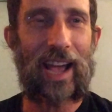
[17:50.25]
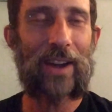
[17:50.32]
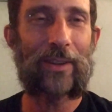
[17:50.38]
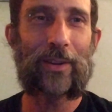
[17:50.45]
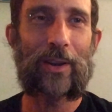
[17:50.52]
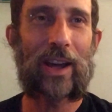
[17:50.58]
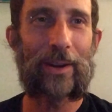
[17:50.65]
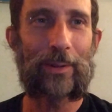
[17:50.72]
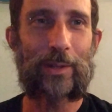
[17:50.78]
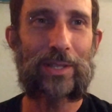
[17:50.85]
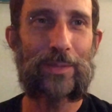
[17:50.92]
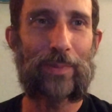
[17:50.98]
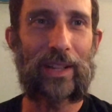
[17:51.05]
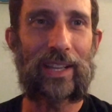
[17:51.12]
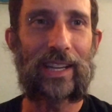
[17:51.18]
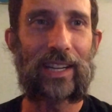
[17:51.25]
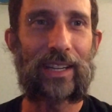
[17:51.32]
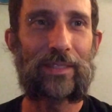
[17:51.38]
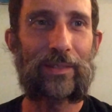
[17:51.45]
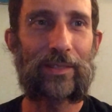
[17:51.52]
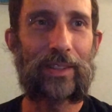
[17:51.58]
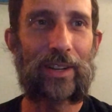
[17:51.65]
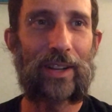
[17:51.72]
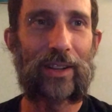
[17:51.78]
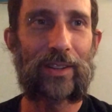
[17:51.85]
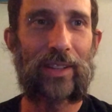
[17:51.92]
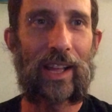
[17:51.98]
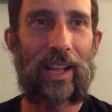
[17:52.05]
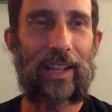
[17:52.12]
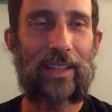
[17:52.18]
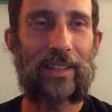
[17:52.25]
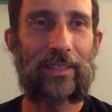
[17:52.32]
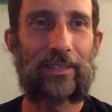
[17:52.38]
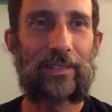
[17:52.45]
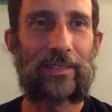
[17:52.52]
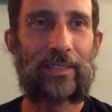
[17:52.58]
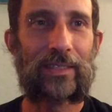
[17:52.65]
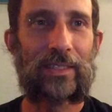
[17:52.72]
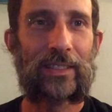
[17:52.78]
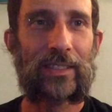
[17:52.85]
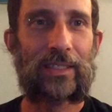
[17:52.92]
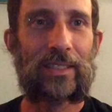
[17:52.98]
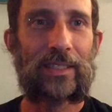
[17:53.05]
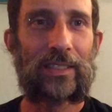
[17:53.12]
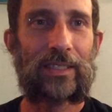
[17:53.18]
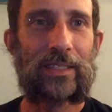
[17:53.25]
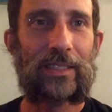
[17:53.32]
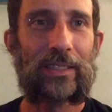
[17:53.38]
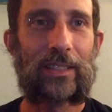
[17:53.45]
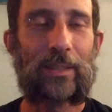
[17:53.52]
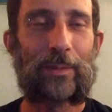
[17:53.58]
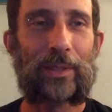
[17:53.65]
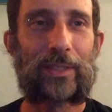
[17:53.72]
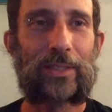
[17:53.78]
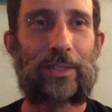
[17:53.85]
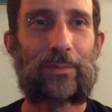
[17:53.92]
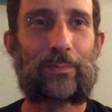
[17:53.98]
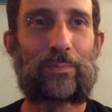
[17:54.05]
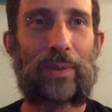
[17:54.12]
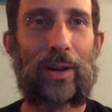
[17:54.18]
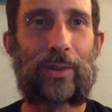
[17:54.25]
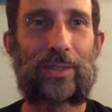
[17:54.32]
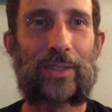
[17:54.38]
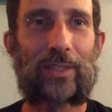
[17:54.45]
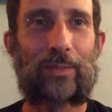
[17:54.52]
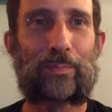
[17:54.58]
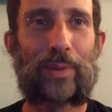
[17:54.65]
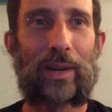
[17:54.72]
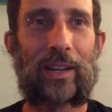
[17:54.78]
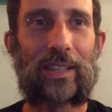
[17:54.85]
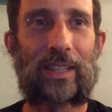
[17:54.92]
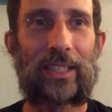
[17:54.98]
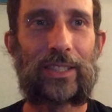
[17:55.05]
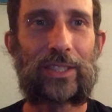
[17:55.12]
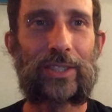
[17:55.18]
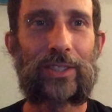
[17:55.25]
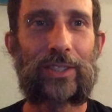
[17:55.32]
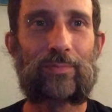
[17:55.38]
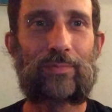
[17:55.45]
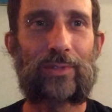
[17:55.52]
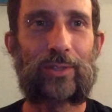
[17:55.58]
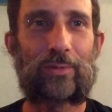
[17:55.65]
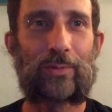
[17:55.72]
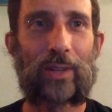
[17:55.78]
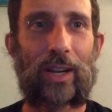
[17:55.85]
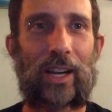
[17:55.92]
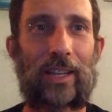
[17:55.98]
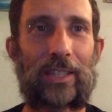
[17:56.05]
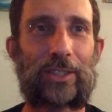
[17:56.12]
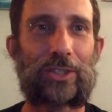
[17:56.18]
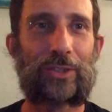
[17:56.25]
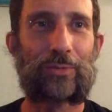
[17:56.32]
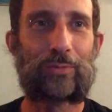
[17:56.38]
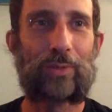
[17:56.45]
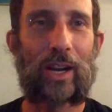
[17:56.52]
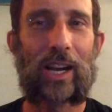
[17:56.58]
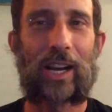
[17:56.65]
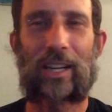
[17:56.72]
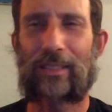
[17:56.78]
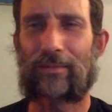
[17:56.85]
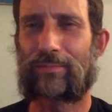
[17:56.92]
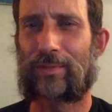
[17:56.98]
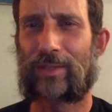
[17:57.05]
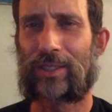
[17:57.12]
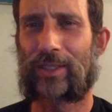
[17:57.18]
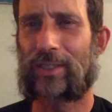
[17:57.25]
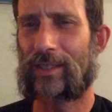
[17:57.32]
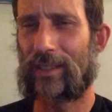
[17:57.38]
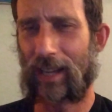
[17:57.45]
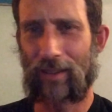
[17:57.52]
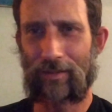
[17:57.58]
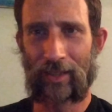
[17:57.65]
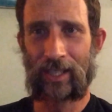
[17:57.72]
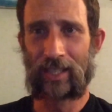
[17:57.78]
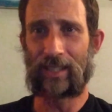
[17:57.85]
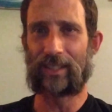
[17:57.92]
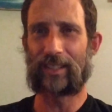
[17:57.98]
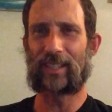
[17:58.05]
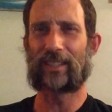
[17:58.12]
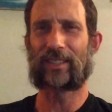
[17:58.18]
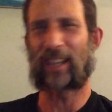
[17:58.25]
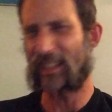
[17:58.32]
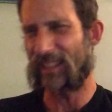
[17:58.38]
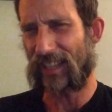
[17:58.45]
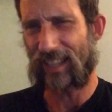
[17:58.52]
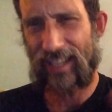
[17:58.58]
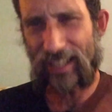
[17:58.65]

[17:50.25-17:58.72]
I don't know how to explain it, you know, like almost post punkish garage rock stuff deal, like the